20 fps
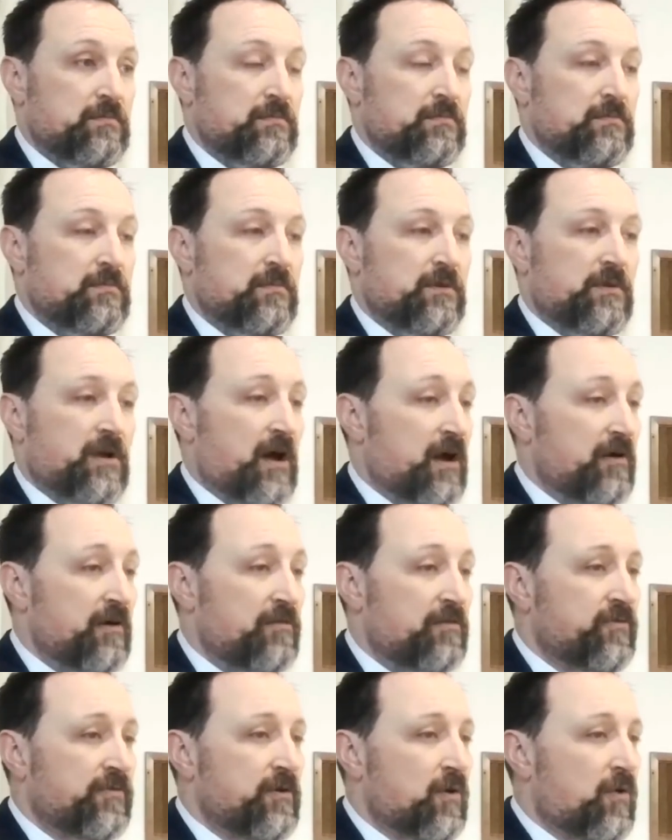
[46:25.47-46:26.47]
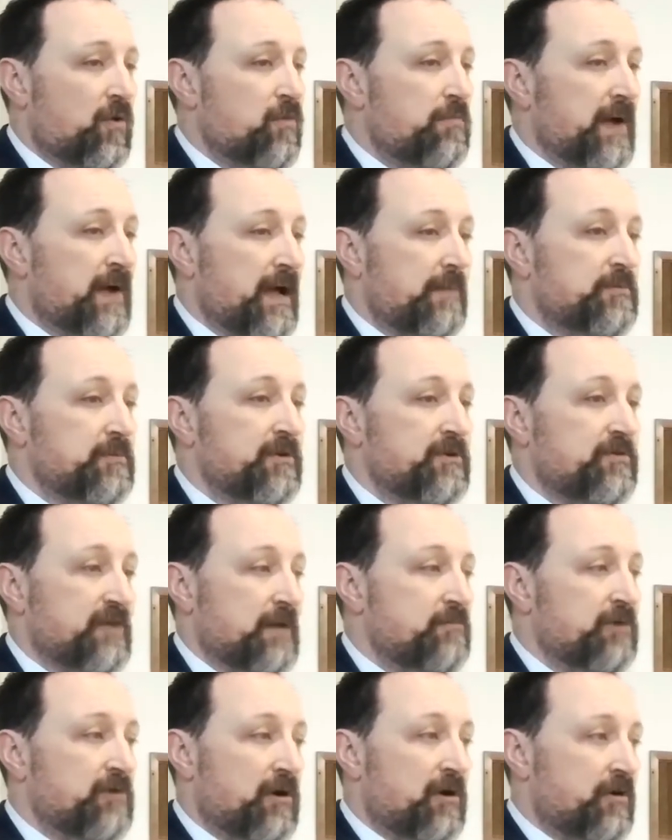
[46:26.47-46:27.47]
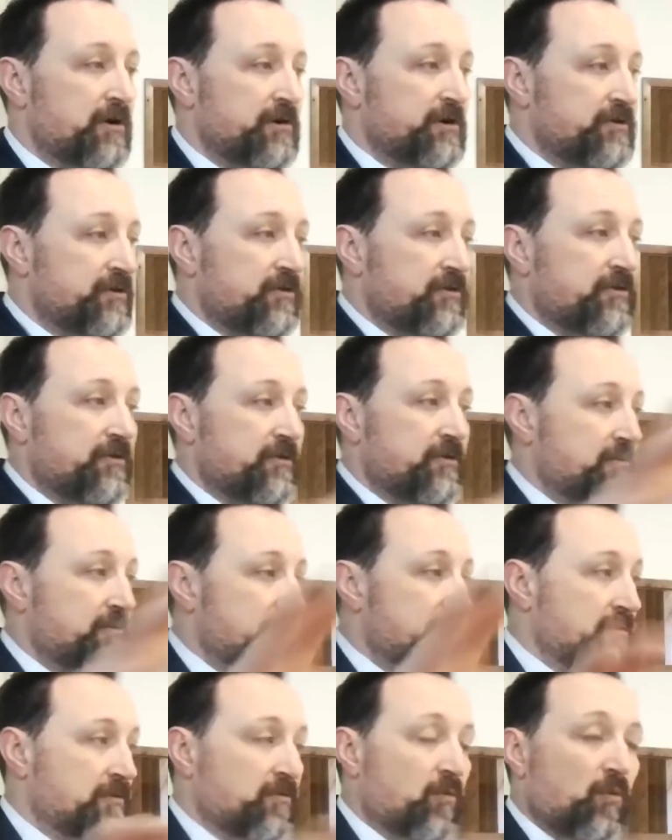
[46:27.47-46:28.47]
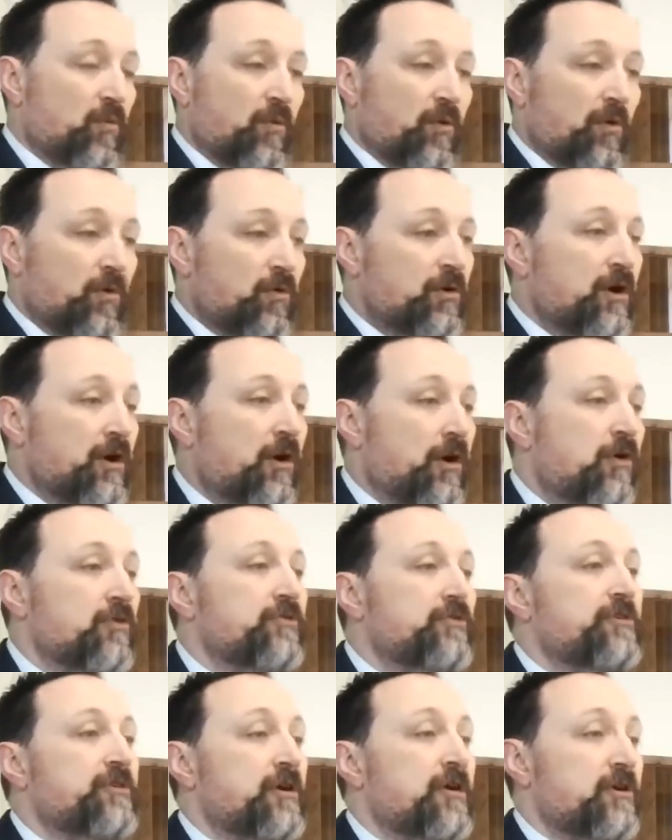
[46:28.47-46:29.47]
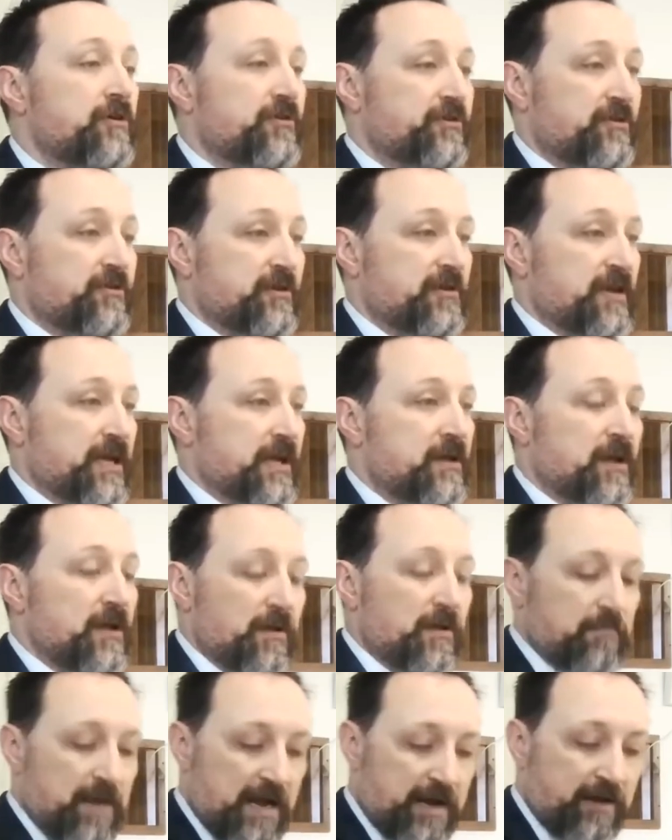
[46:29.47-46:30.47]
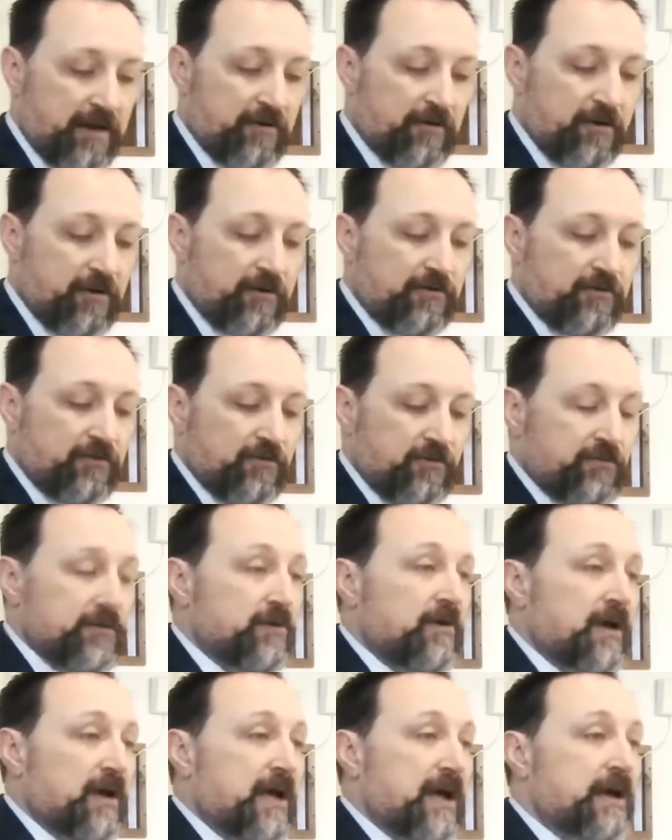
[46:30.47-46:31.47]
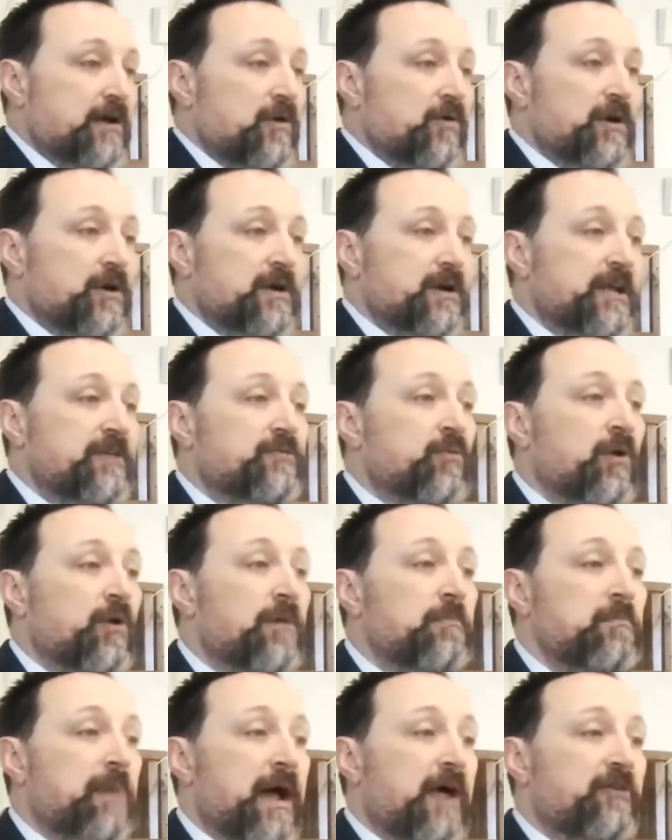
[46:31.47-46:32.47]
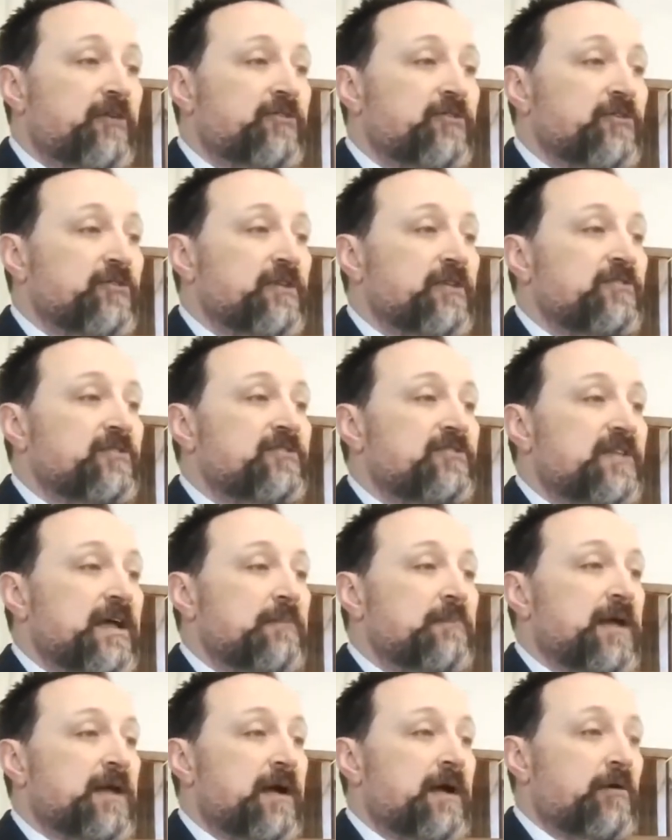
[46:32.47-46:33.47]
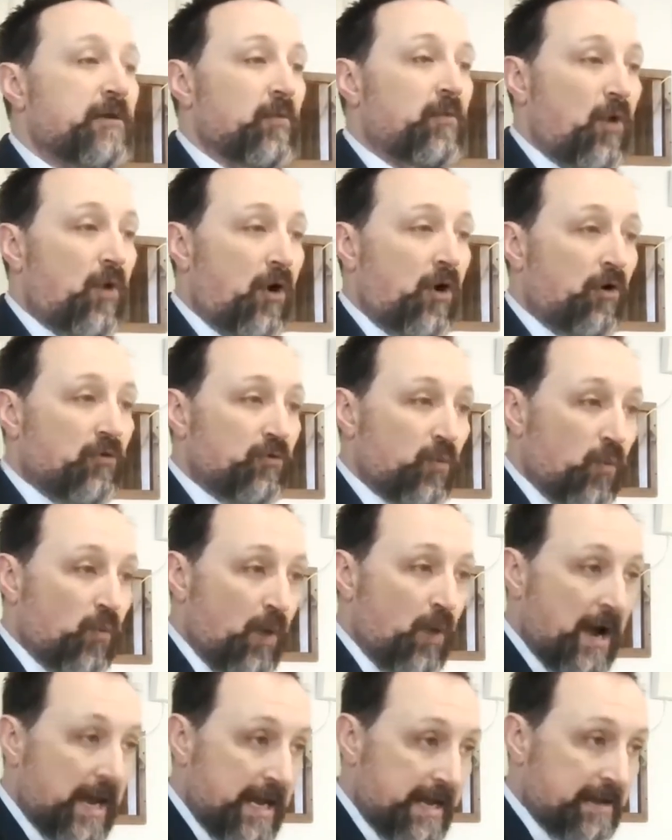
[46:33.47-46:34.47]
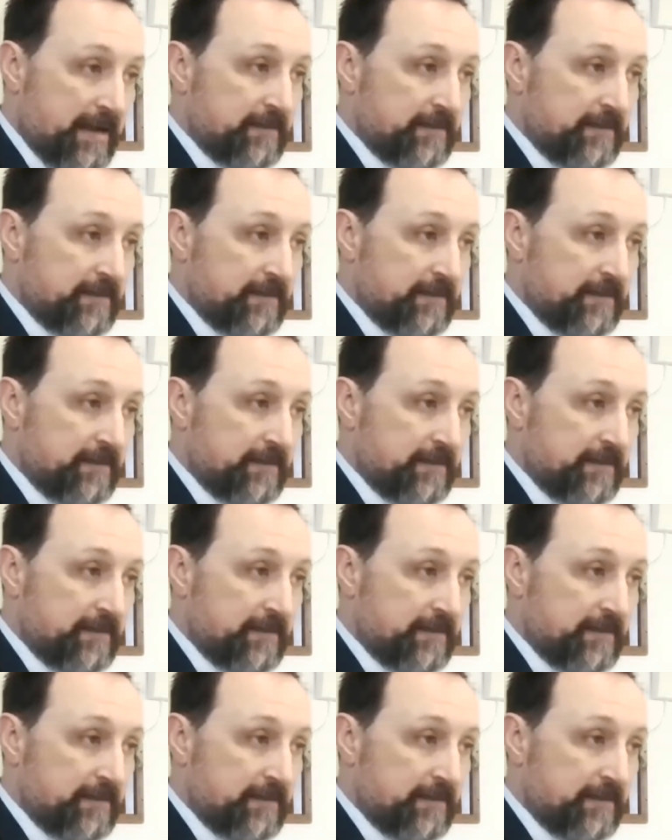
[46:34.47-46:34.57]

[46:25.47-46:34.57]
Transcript: Not of the old Baptist, I'm talking just as the world calls church today. Back in Russellville, I know at least one pastor that stepped down and walked away